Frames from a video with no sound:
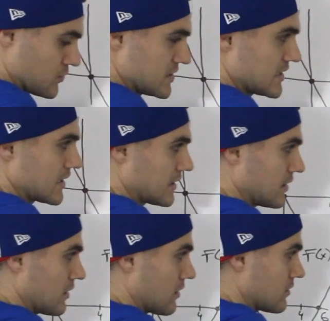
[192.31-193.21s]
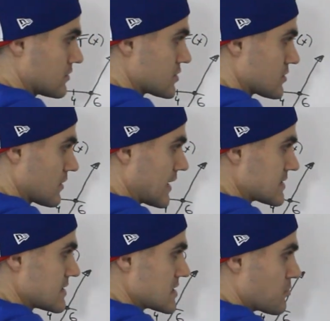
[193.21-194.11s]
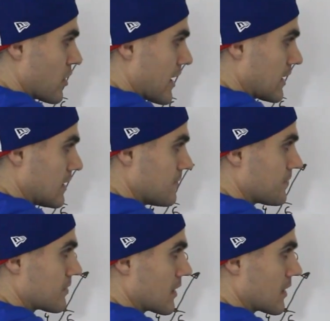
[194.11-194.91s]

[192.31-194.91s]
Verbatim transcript: we did it here, so that's this bracket,